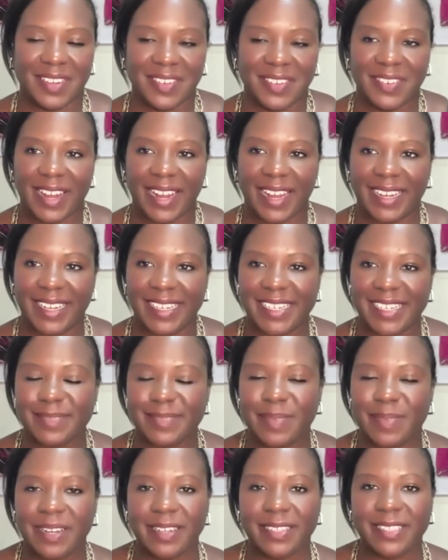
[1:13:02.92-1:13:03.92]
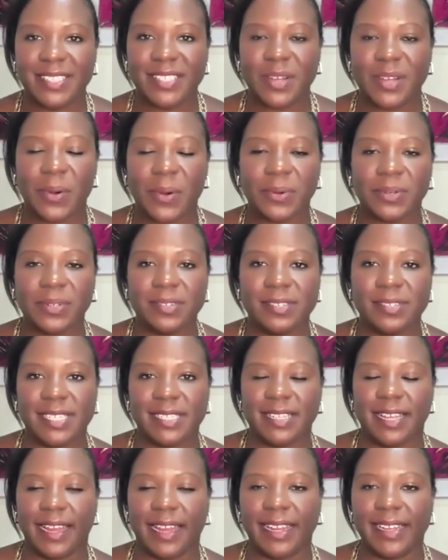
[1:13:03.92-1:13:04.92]
All right. It has been a total
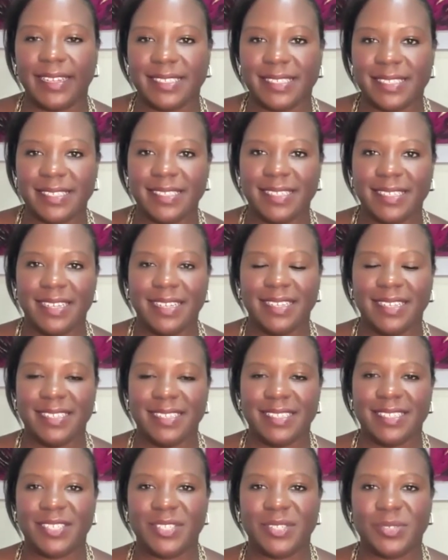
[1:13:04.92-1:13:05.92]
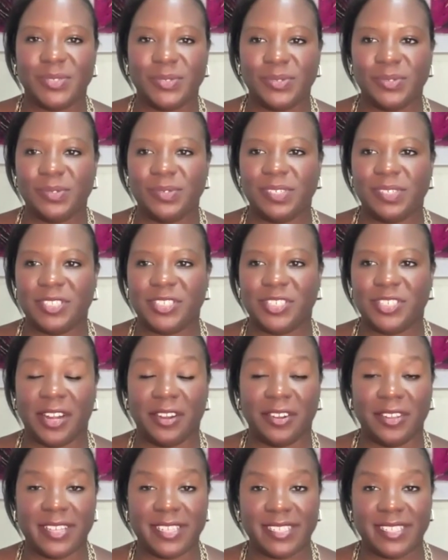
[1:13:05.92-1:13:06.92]
delight to
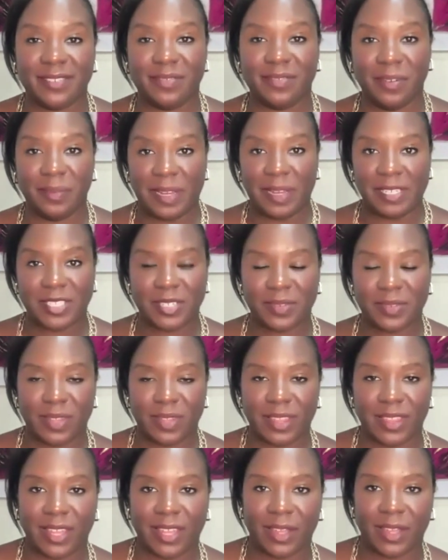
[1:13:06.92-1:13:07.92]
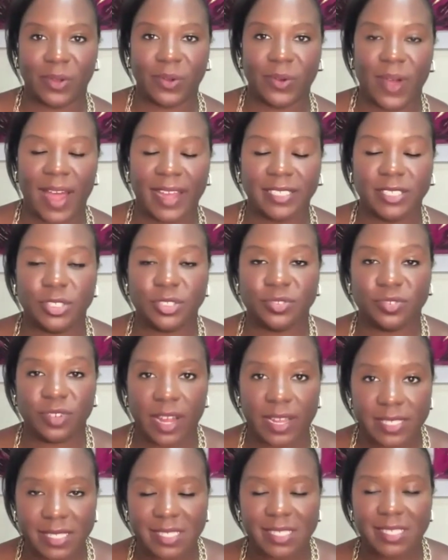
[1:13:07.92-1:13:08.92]
share this information with you. I
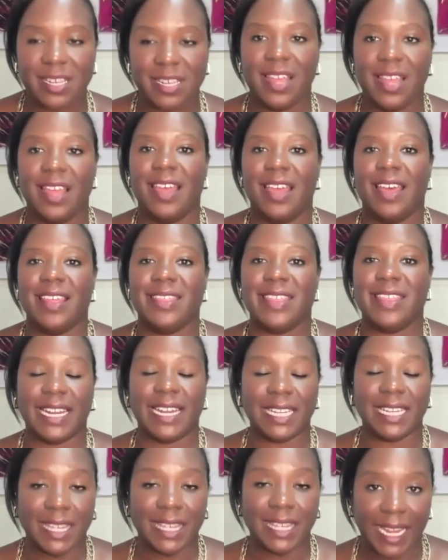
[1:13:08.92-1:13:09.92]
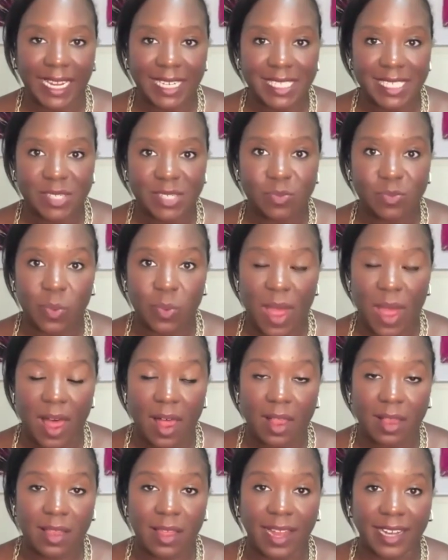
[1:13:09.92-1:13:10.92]
trust that it landed
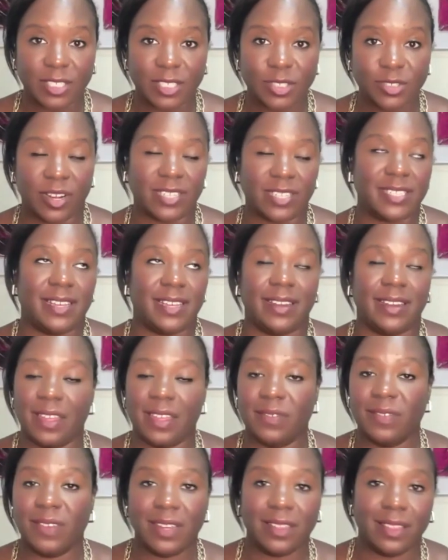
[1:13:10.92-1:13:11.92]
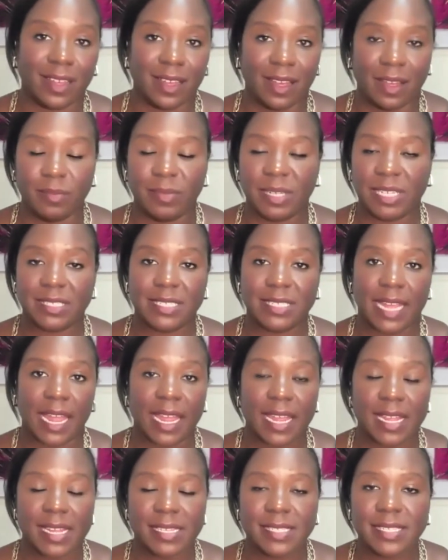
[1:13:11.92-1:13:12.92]
well. I trust that even in the coming
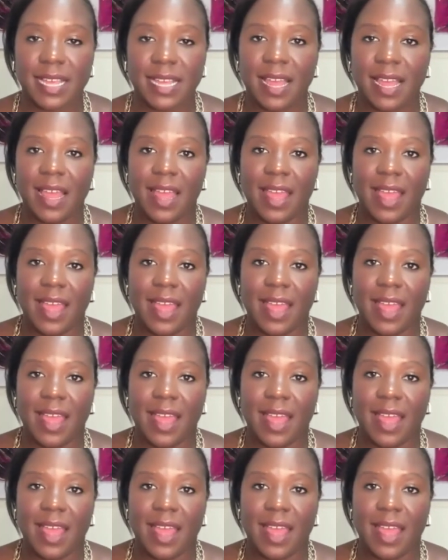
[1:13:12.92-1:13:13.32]
days,